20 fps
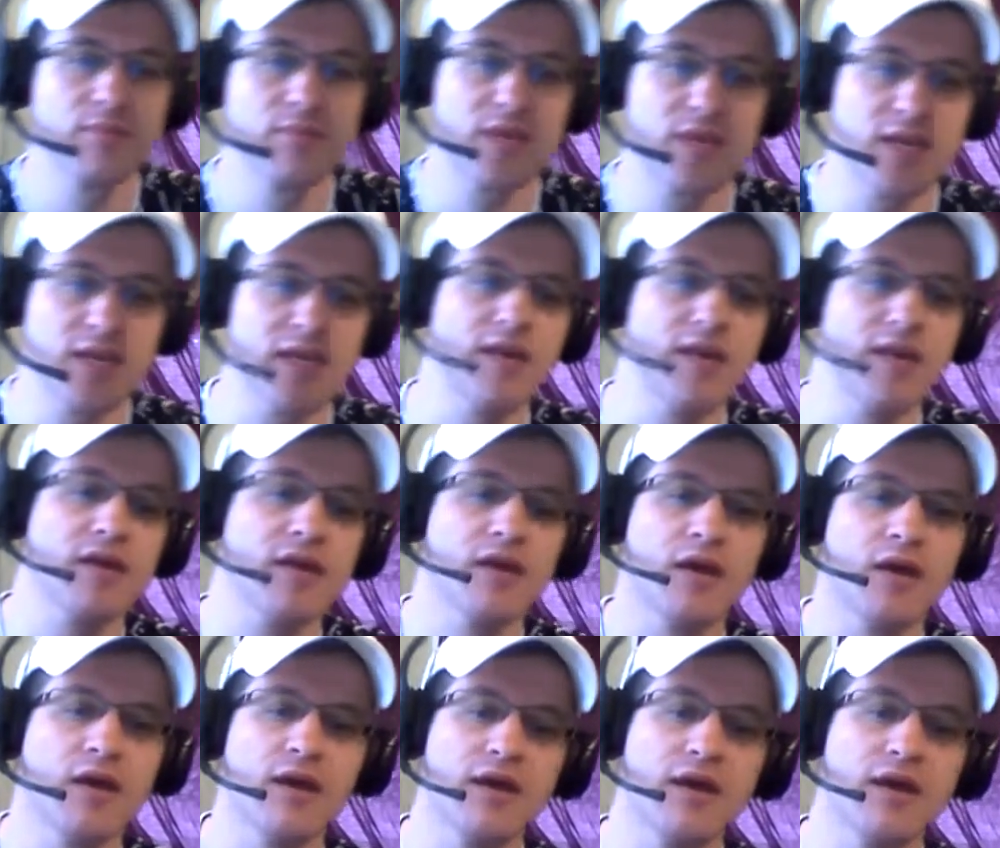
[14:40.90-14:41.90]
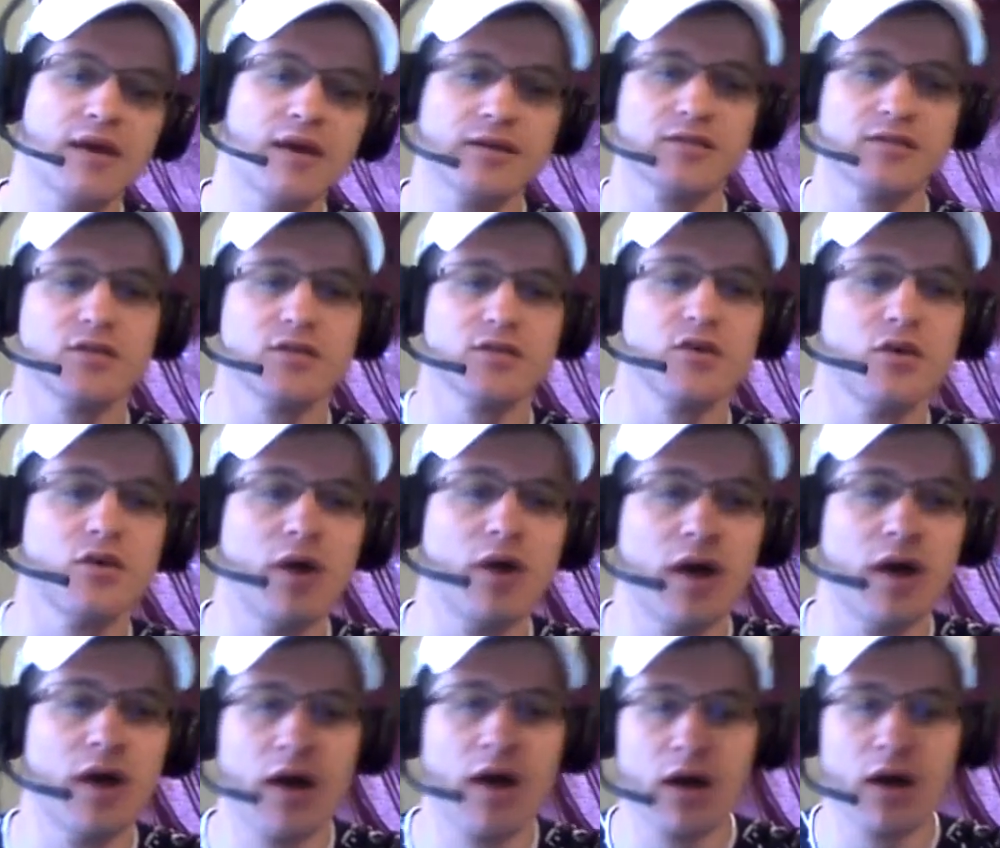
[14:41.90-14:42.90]
Indiana. So
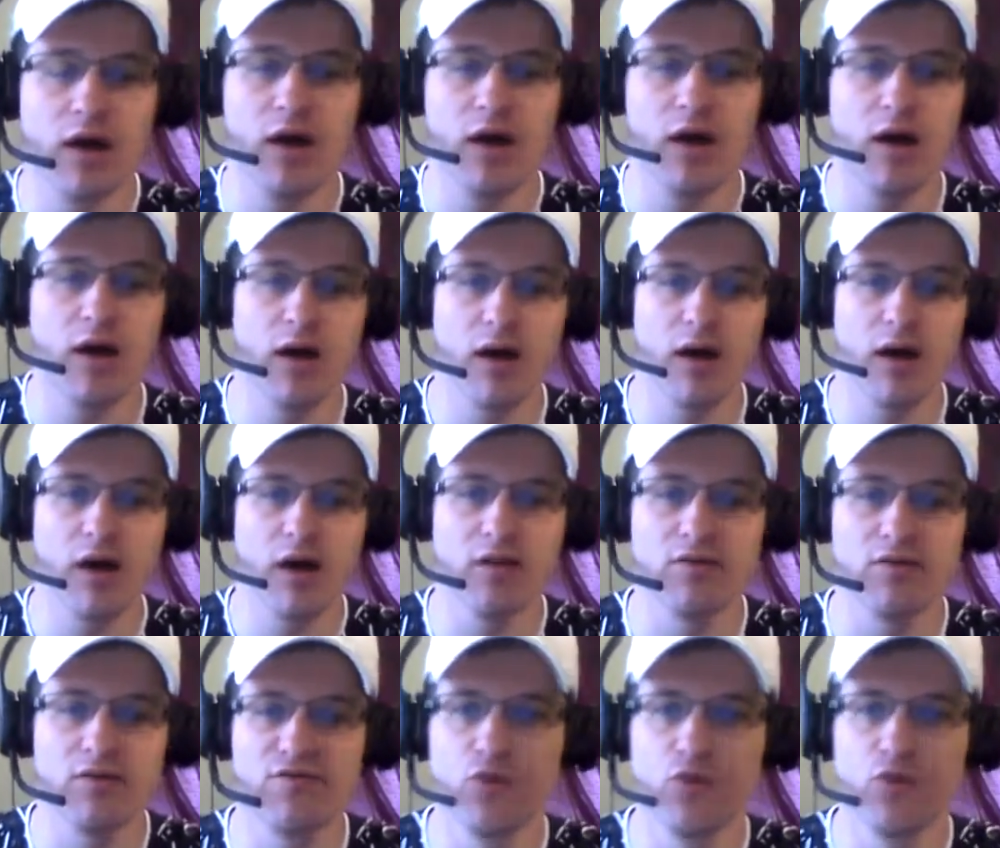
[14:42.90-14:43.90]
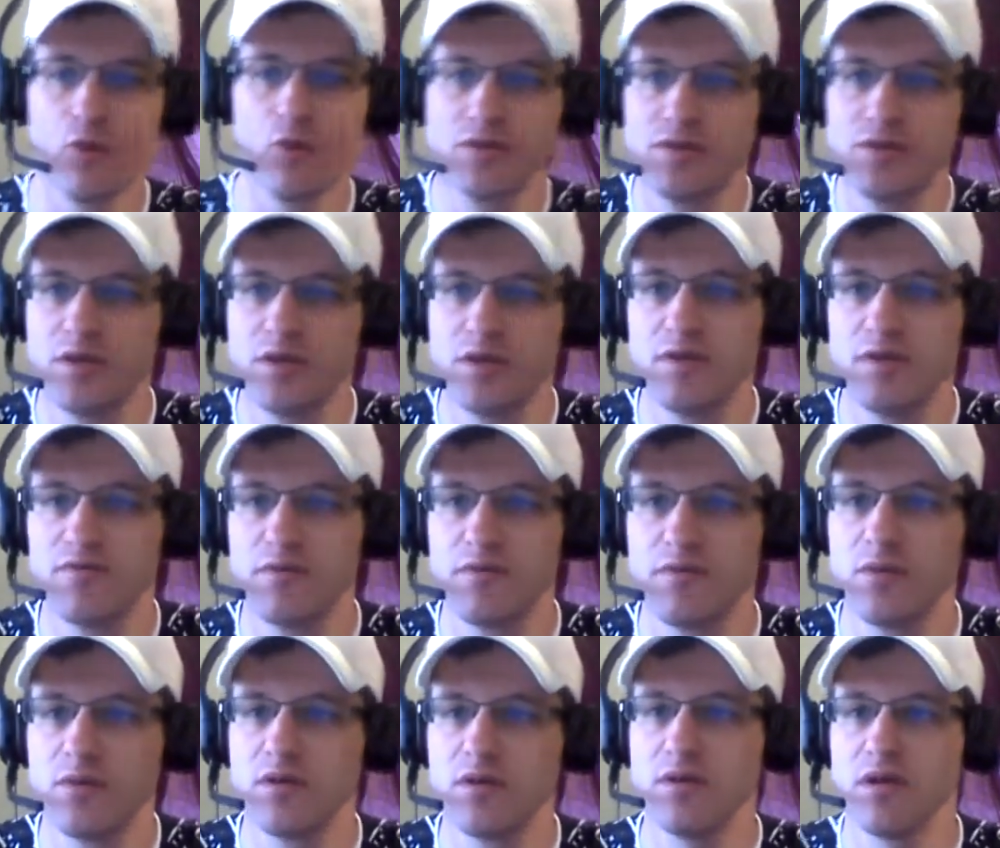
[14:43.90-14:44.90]
I look forward to hearing from
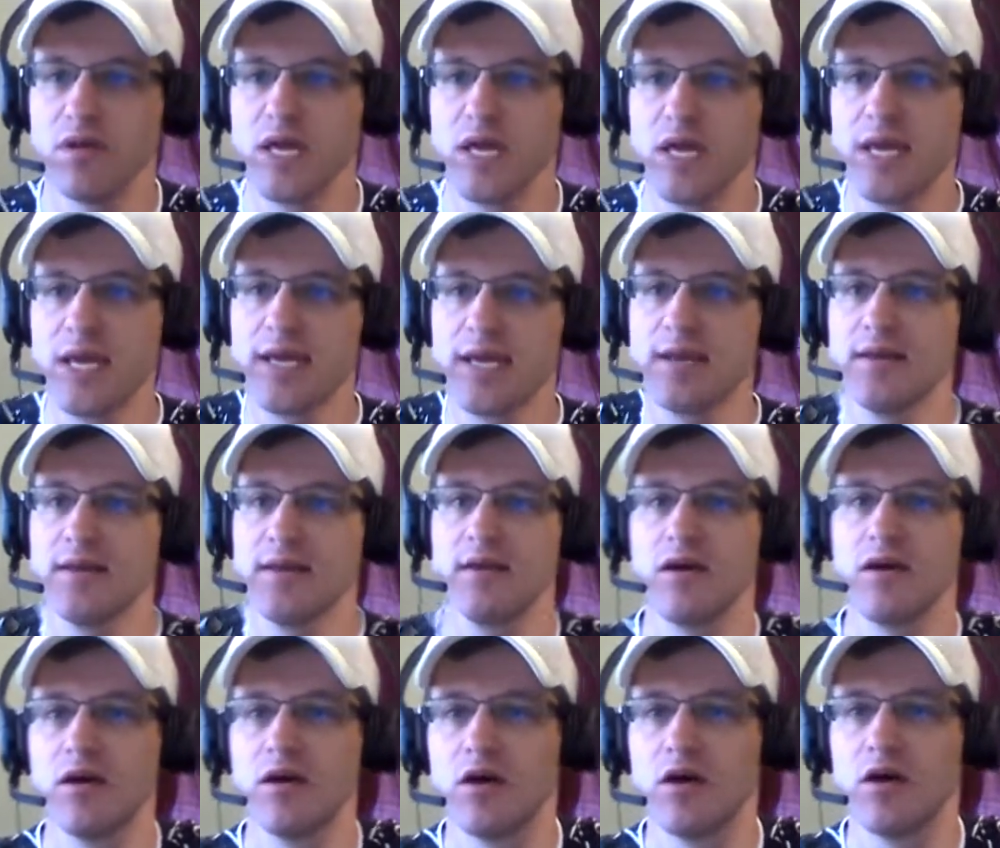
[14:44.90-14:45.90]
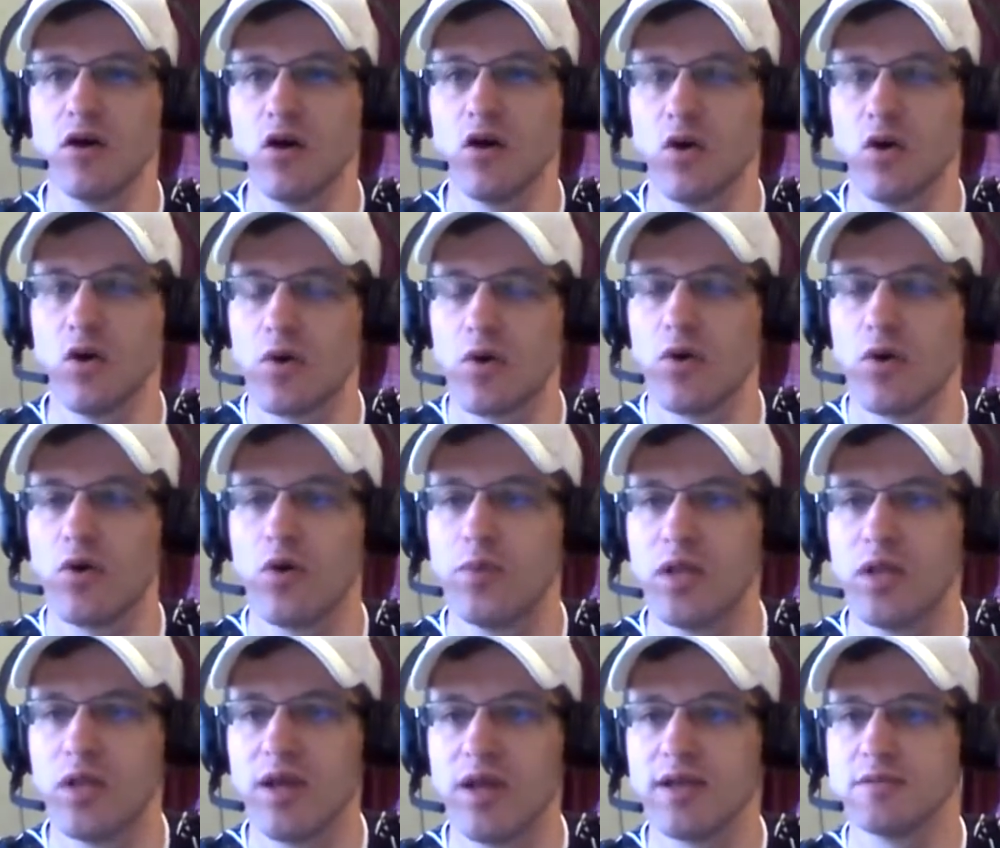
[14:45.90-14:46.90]
y'all, and hope
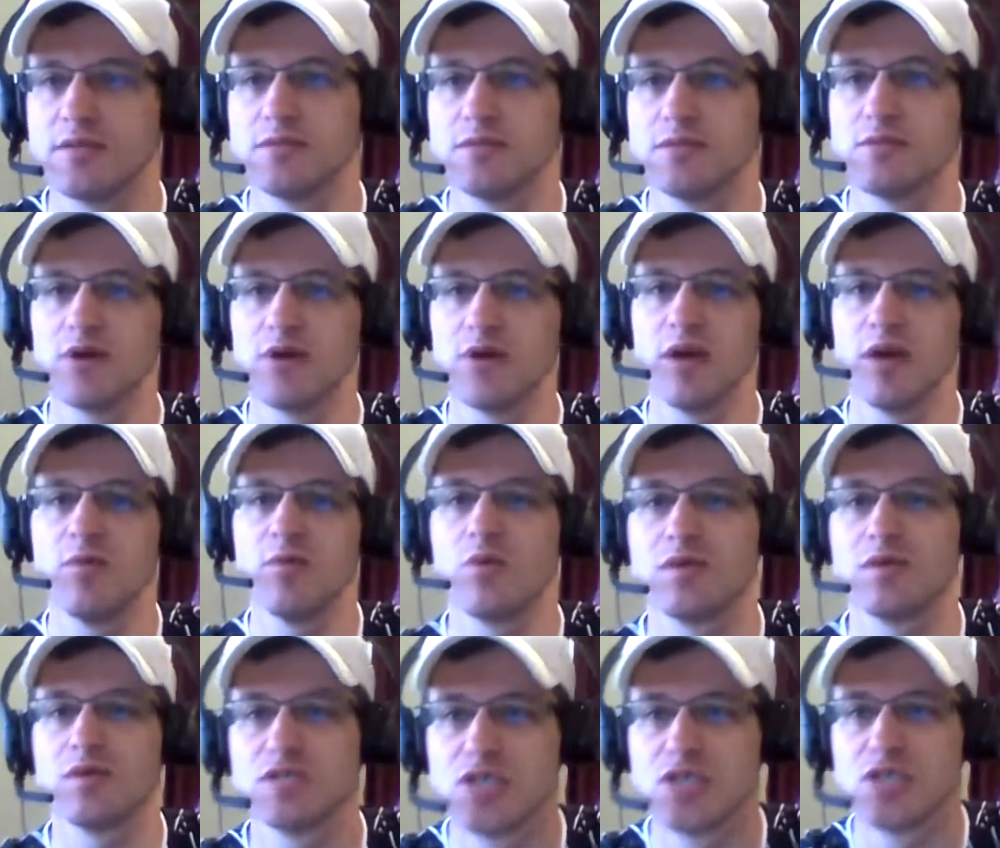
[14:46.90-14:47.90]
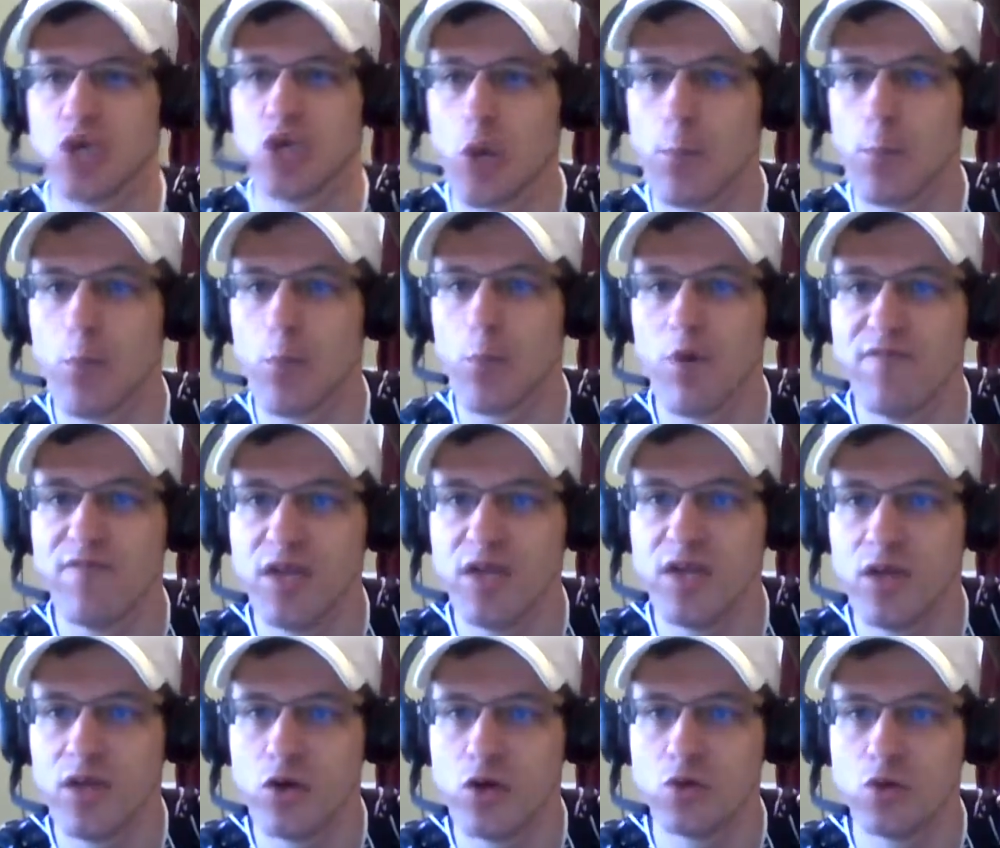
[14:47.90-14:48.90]
you like and subscribe and watch more
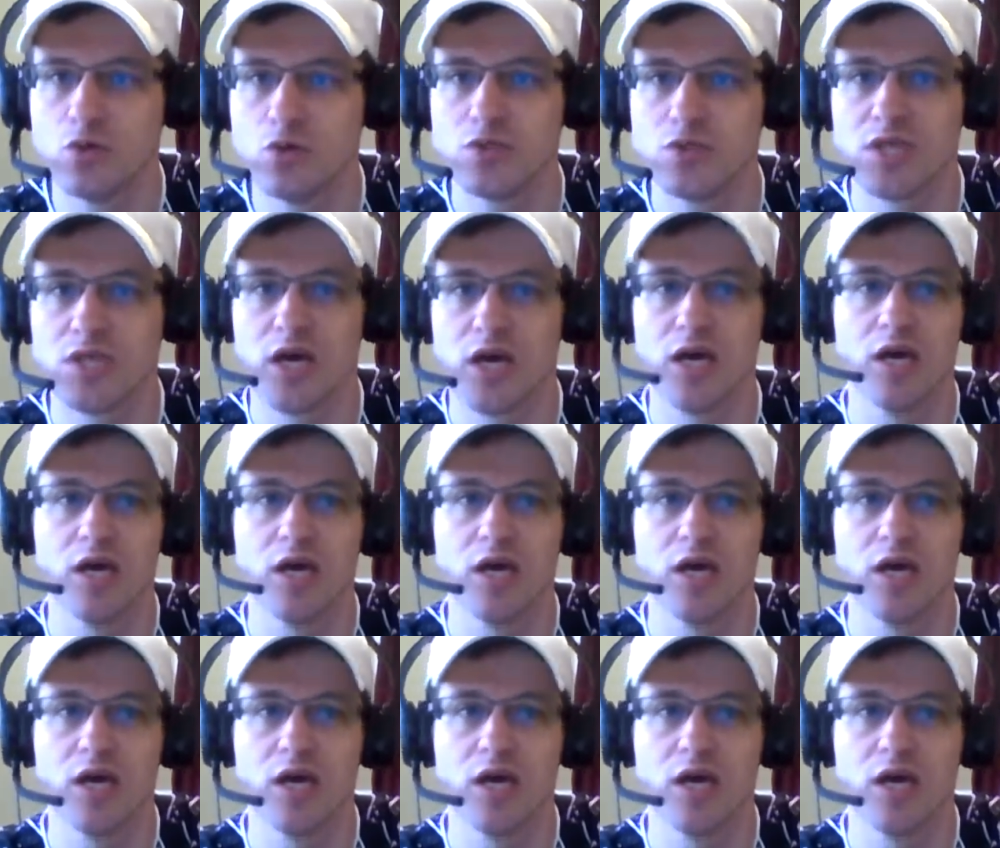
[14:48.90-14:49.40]
videos